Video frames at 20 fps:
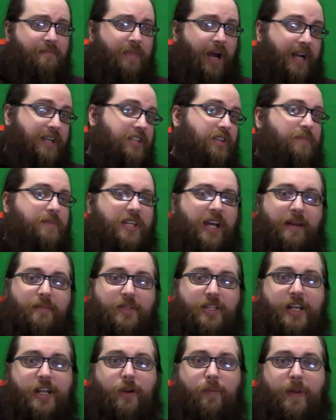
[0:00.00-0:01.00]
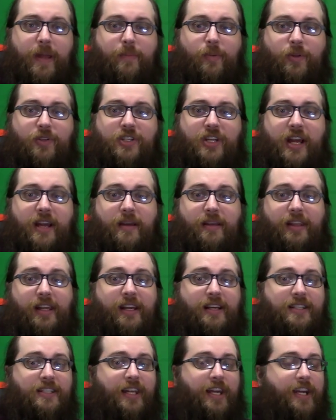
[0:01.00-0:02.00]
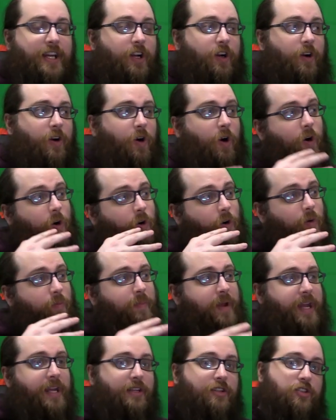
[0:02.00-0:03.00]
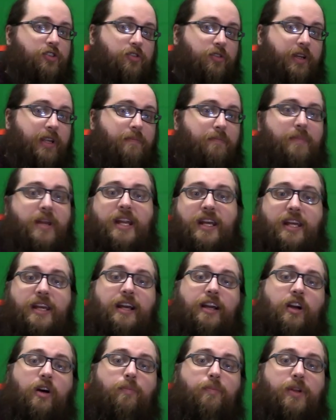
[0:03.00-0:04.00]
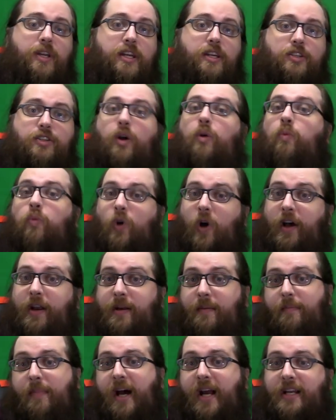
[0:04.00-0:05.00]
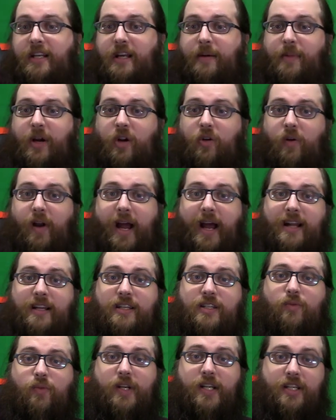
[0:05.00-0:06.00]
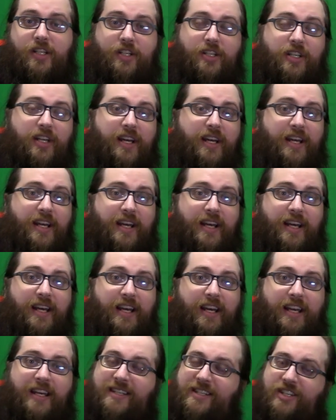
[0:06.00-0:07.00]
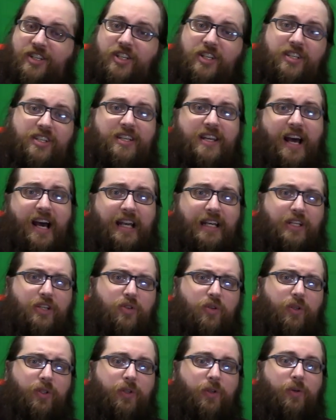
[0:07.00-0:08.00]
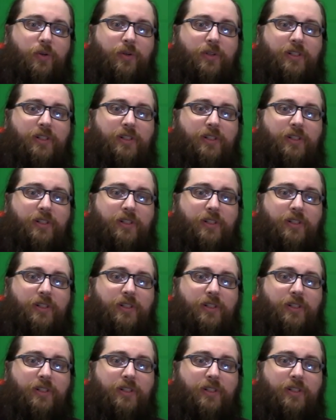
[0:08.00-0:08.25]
I sometimes hear people say things like, all mainstream media companies are run by Democrats, which is just not true.